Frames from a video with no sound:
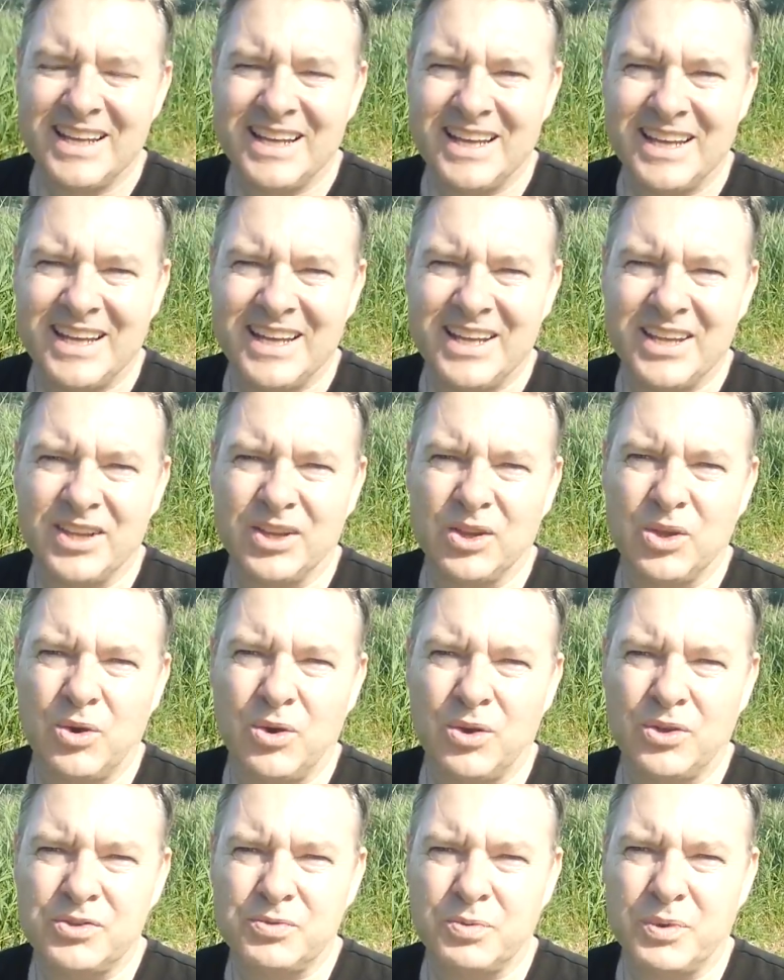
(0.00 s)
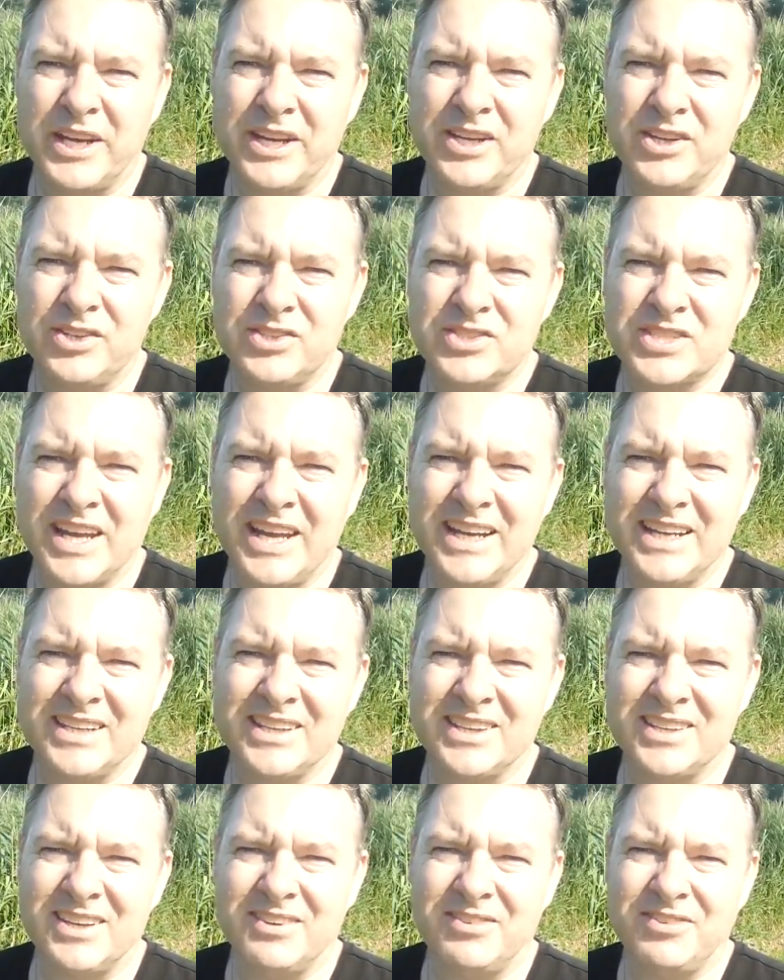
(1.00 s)
the laws where you
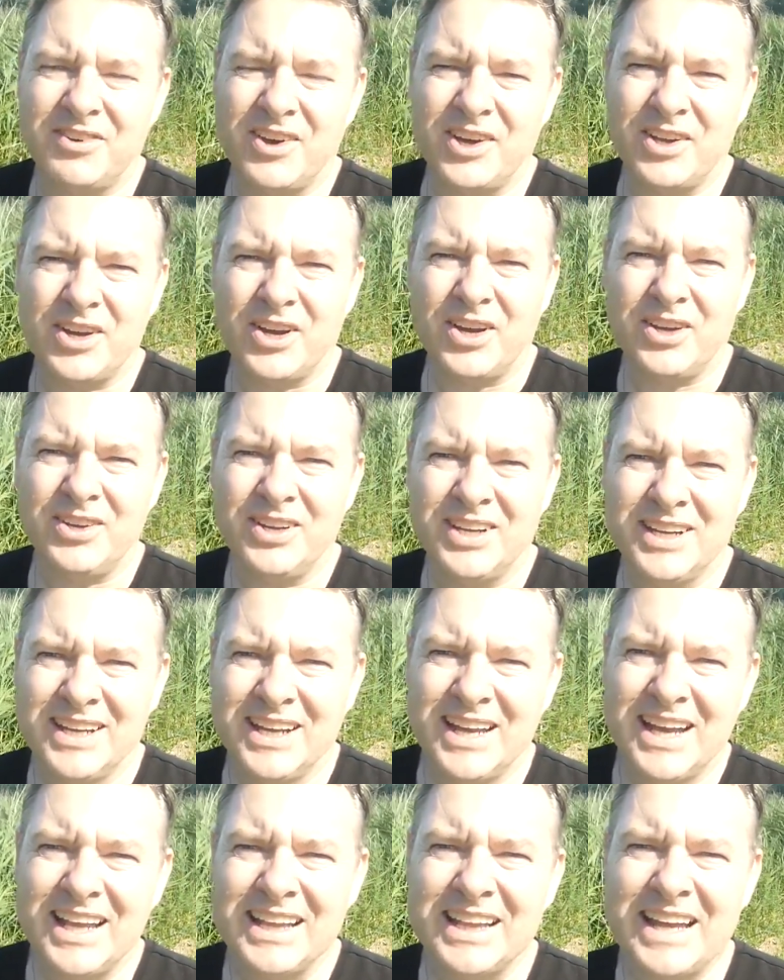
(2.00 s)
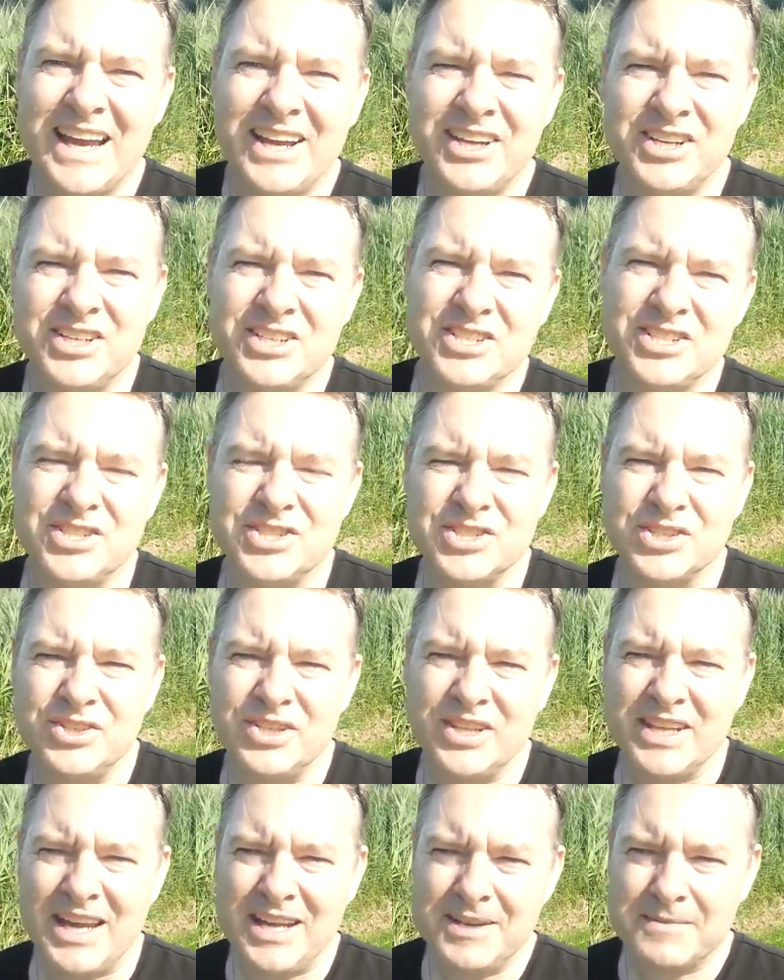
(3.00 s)
take the photo allow you to
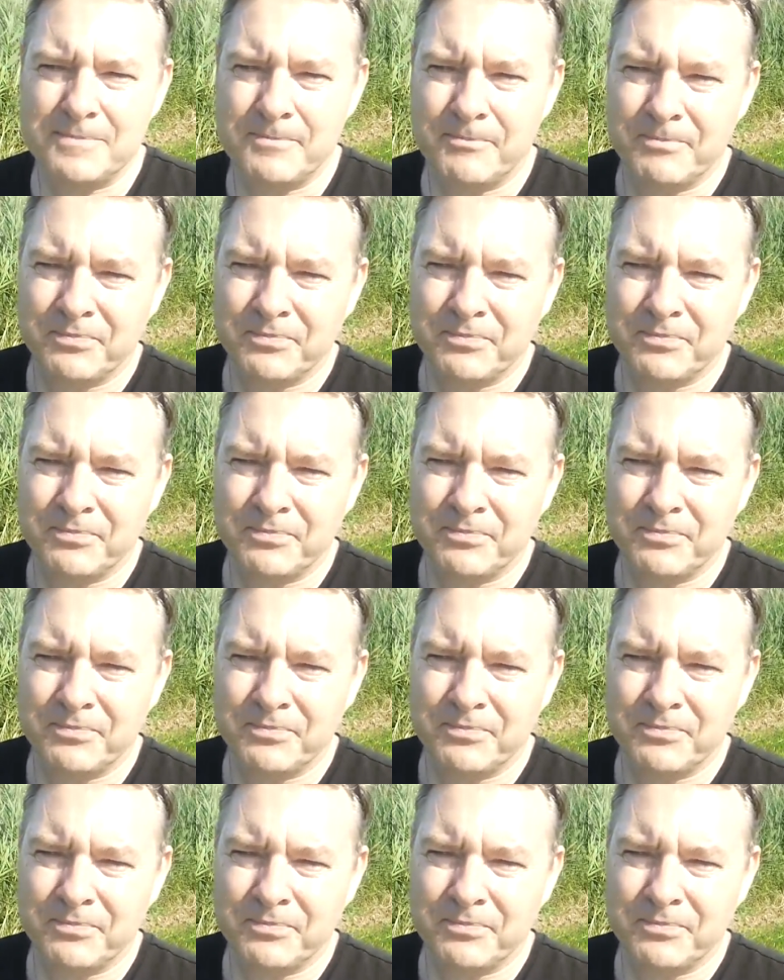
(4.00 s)
do that.